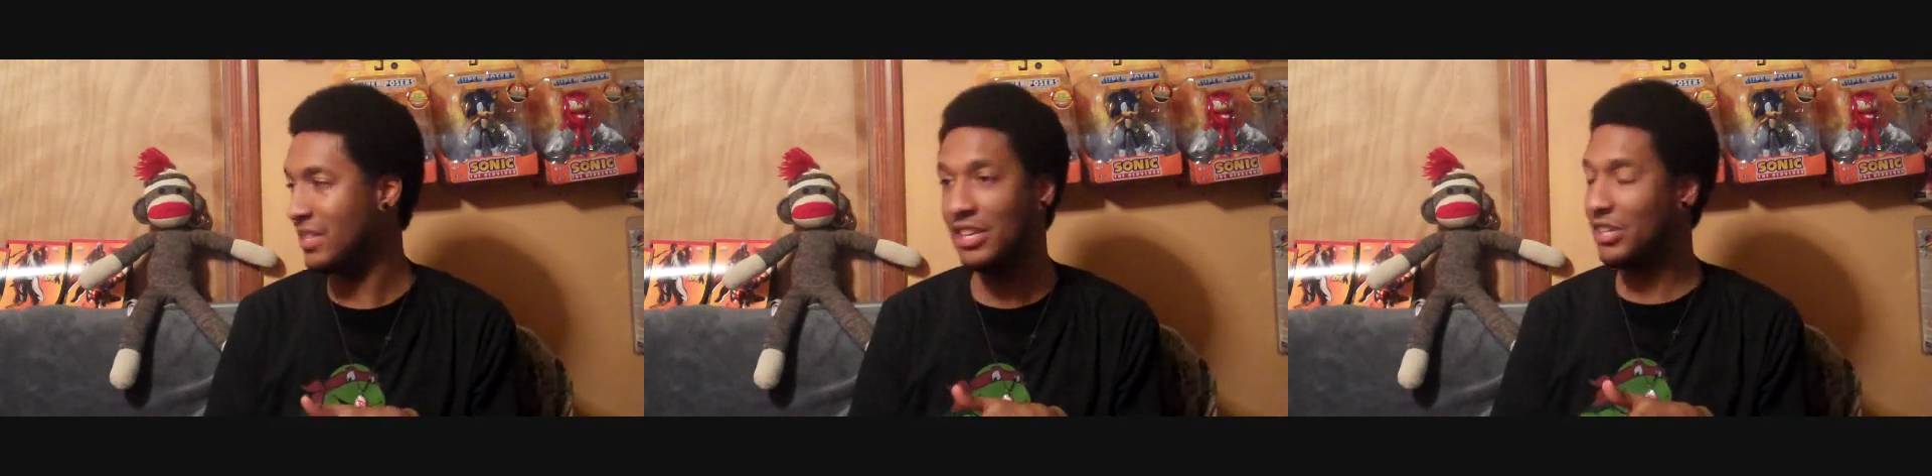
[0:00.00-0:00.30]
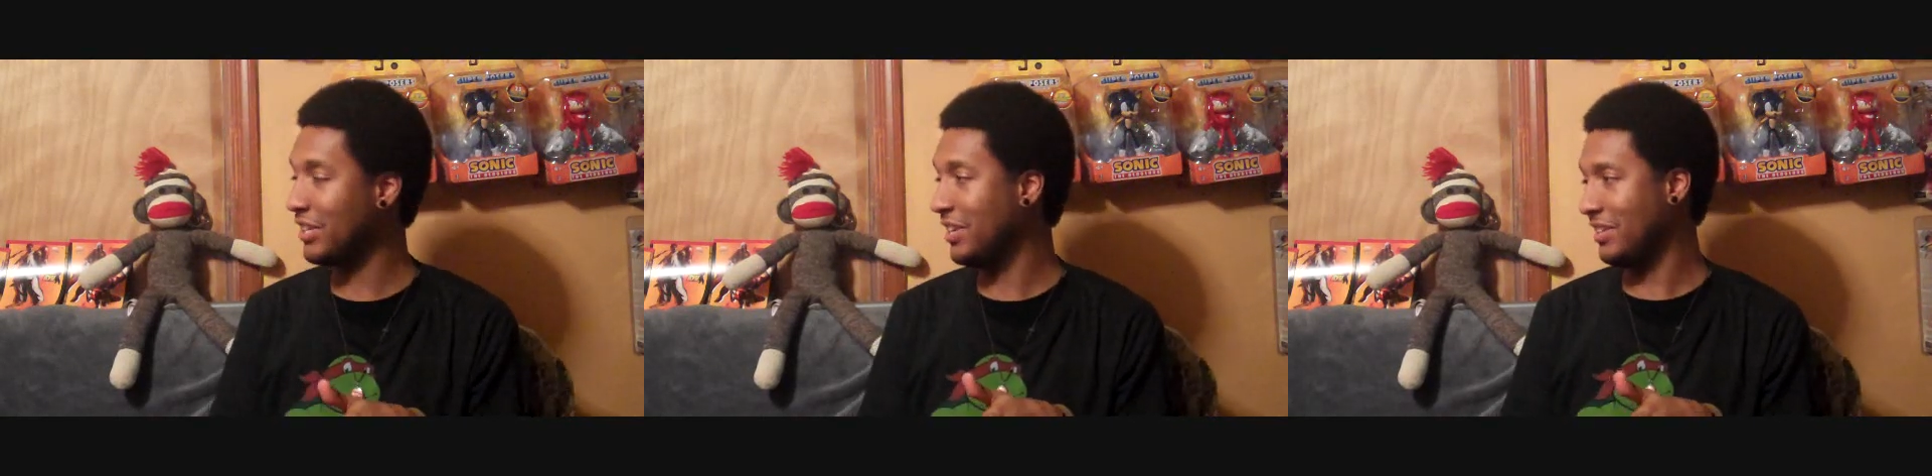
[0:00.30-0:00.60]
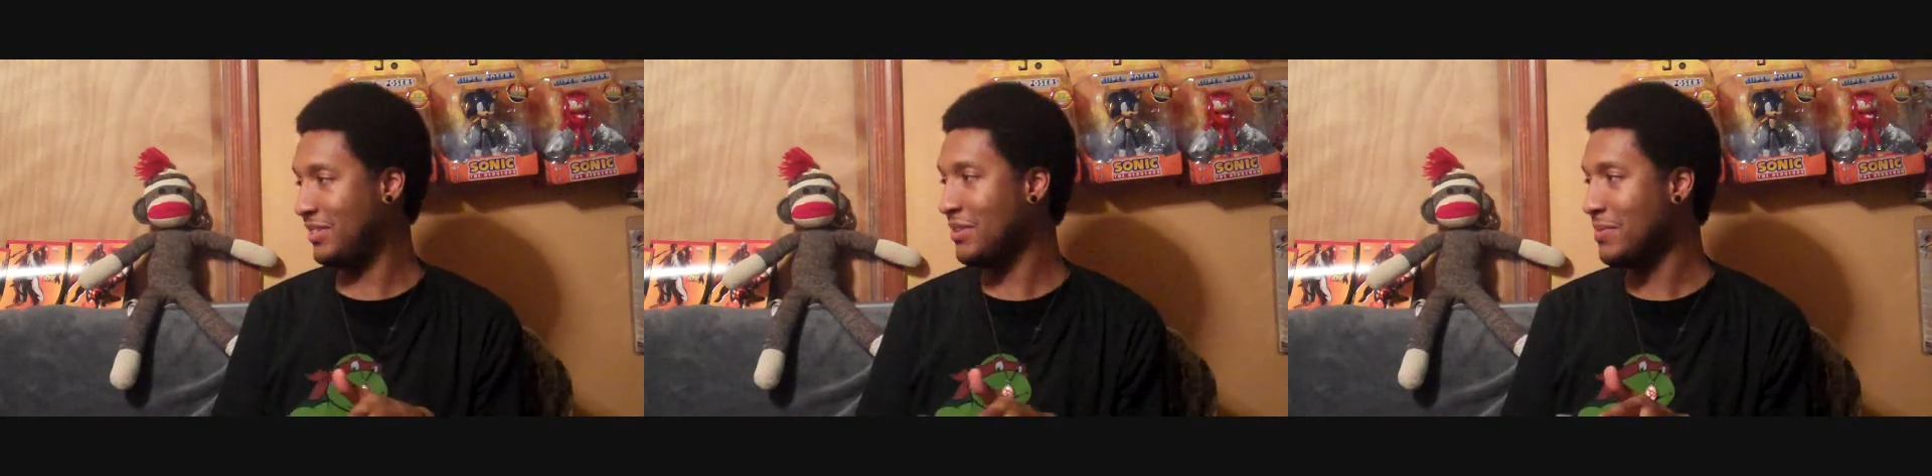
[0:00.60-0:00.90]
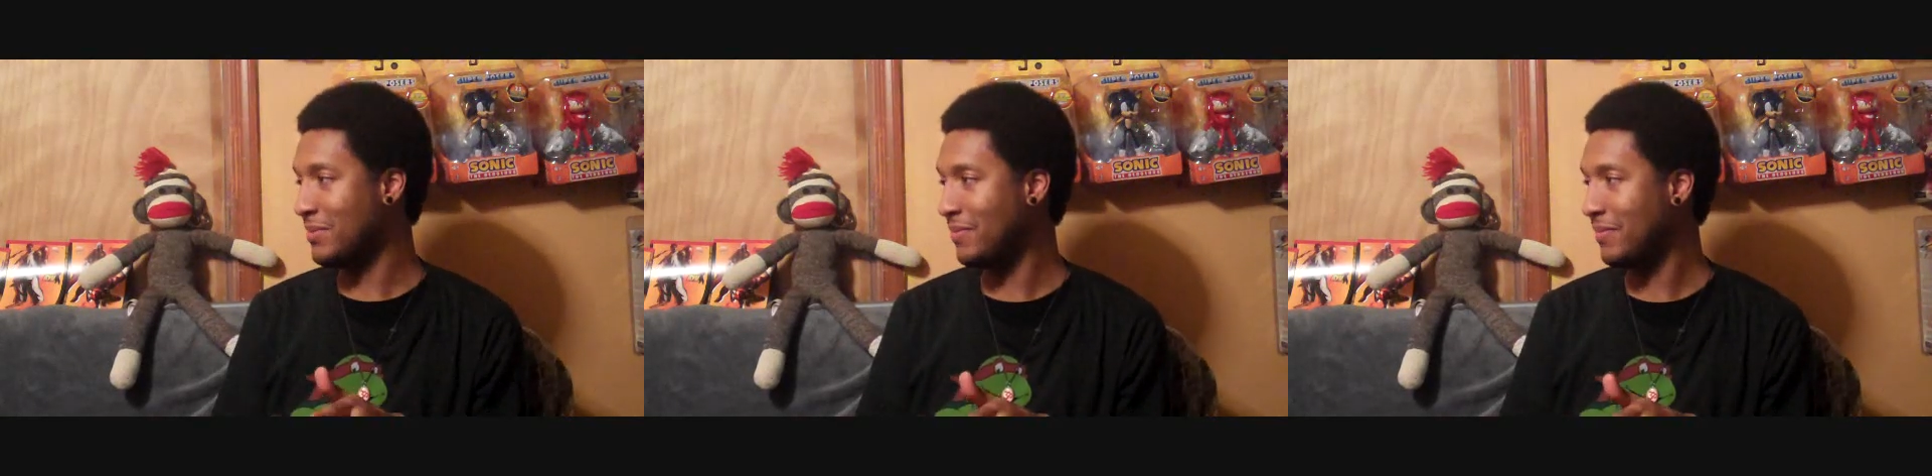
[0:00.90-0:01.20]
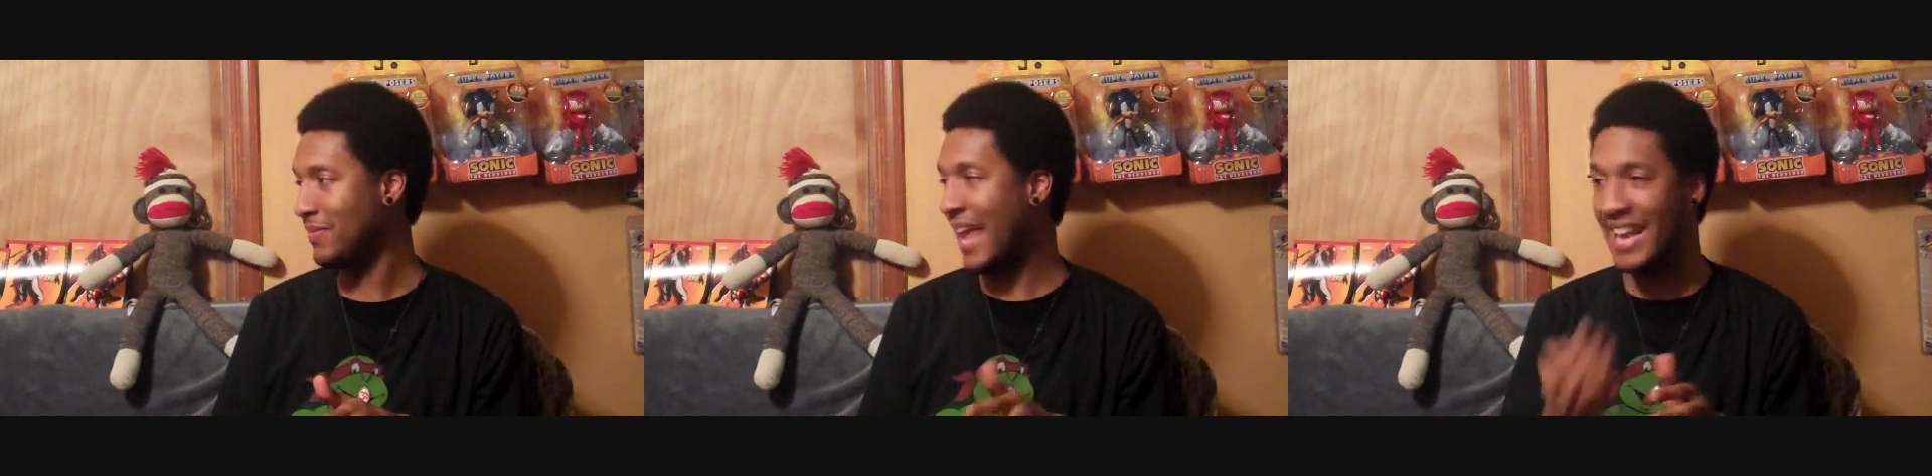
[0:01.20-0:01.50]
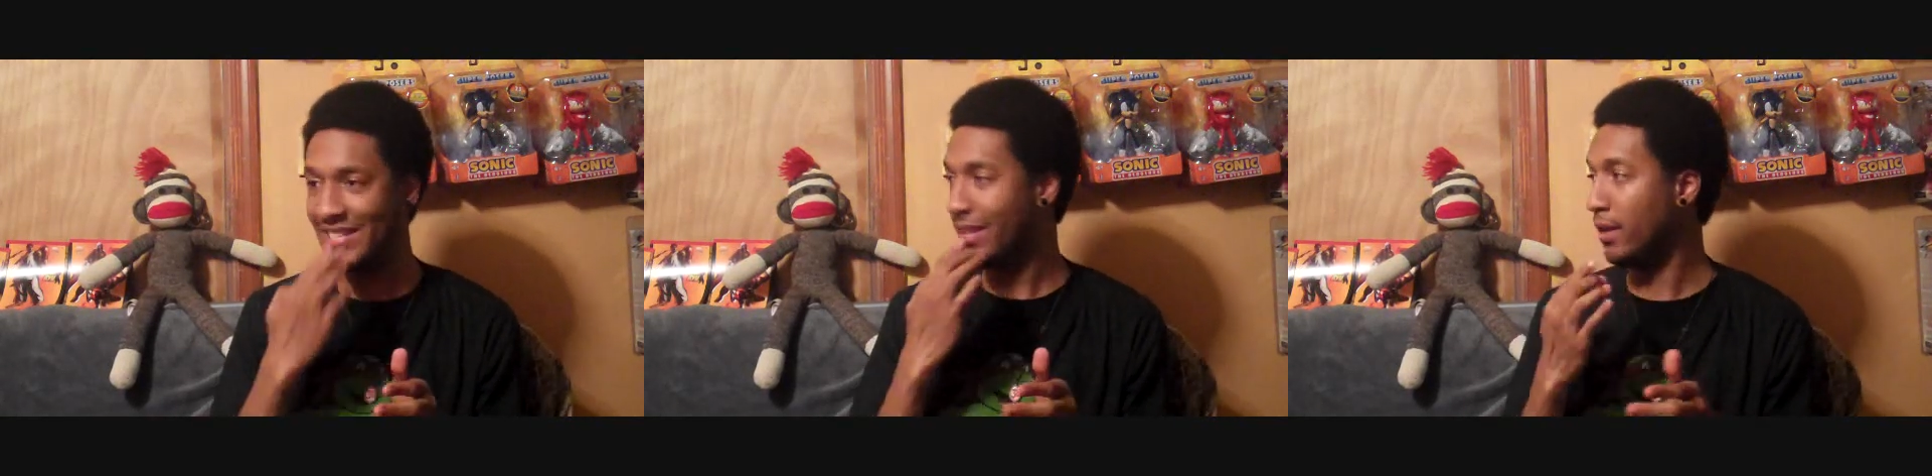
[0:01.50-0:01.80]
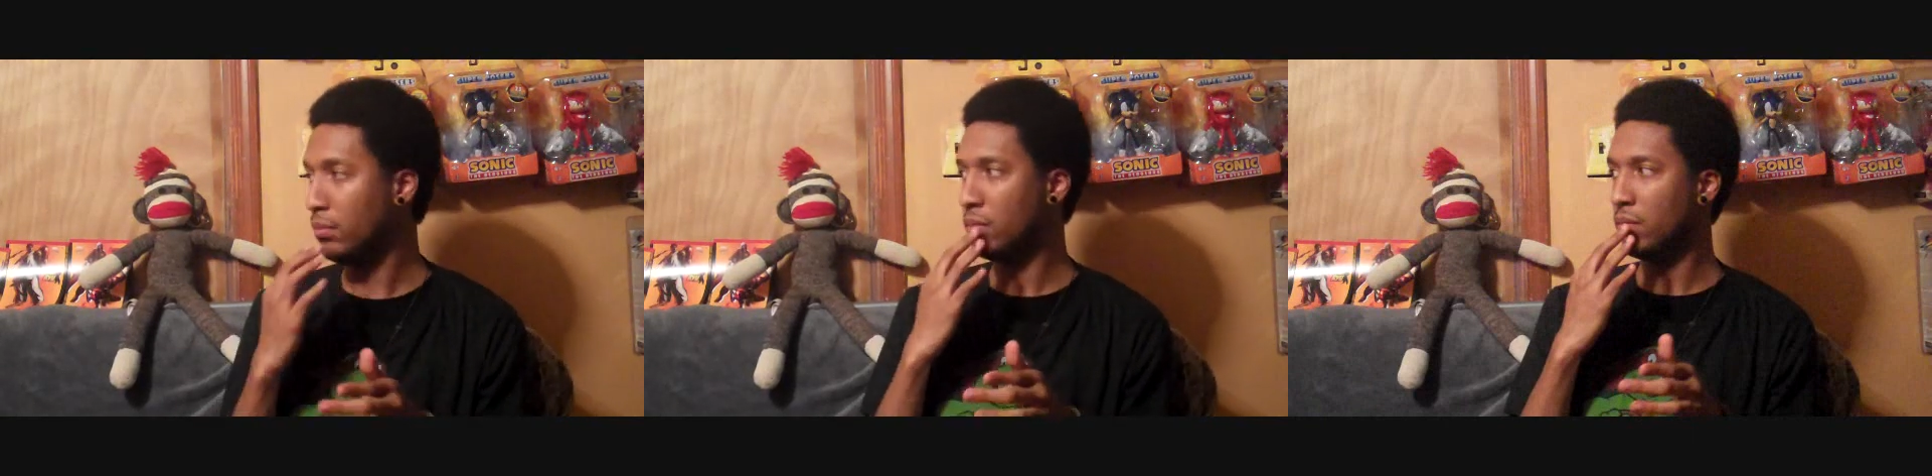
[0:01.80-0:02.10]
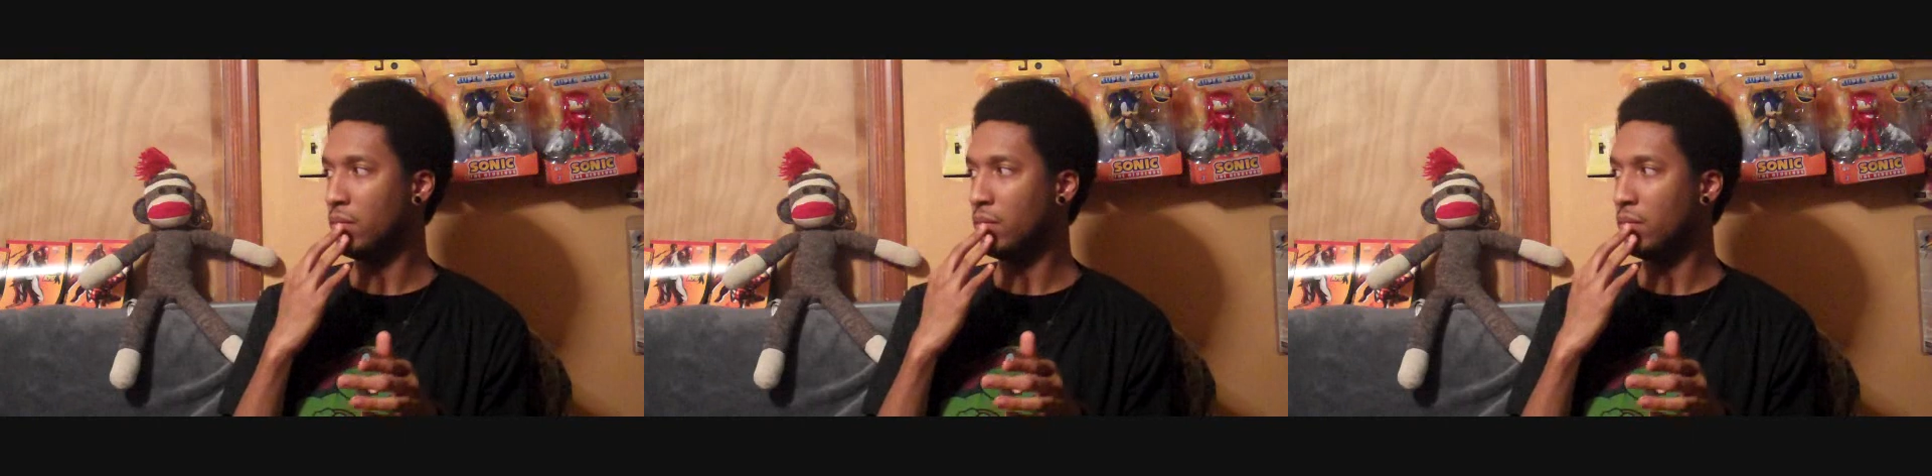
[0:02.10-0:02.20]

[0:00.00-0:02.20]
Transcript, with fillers: She looked good, too. Mm -hmm. Tastes good.